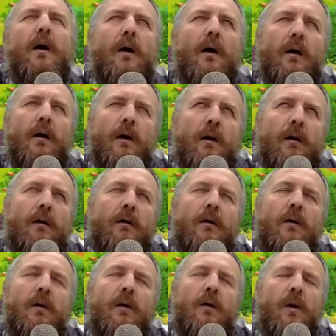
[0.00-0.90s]

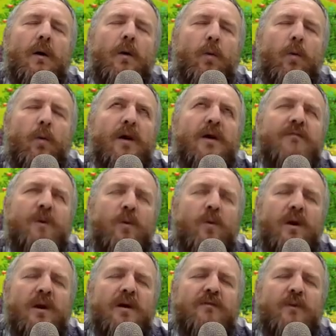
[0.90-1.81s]
Oh, whatever.
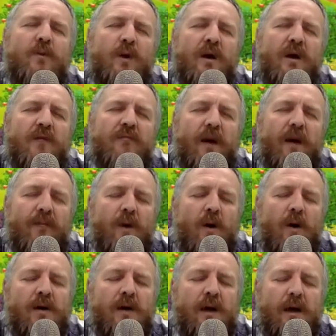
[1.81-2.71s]

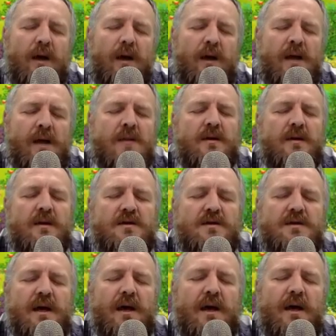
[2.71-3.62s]
Okay, at the end of the
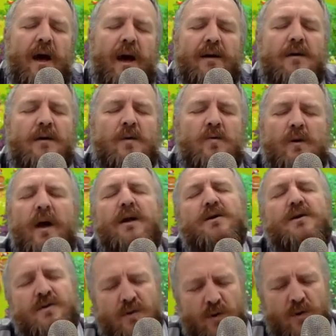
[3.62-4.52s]
day, I don't
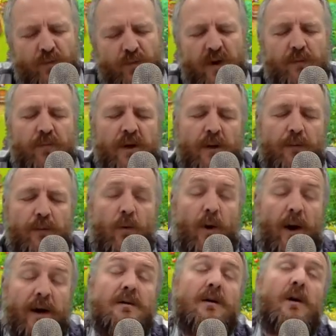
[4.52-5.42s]
like stupid people.
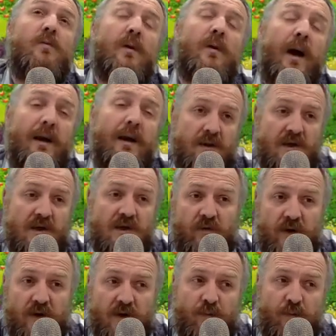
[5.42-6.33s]
I don't like
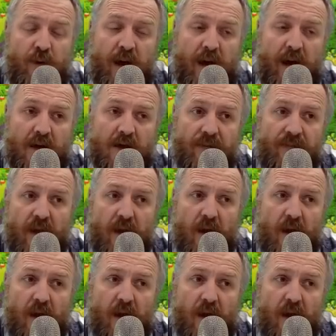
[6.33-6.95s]
disrespect.